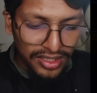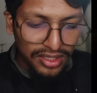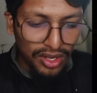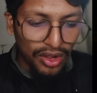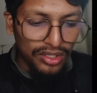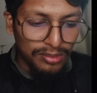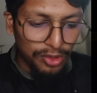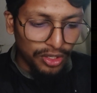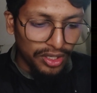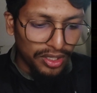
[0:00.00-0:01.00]
For example,
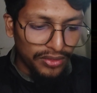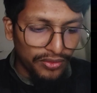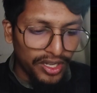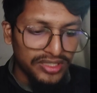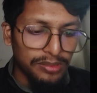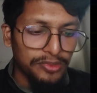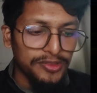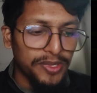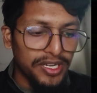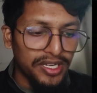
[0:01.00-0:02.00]
by reducing
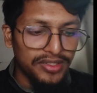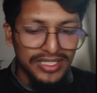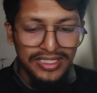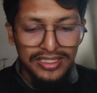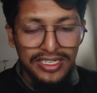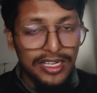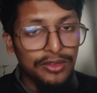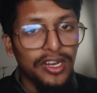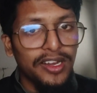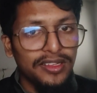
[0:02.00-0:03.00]
regularizations
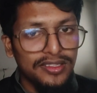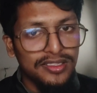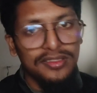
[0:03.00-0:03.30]
hyperparameter.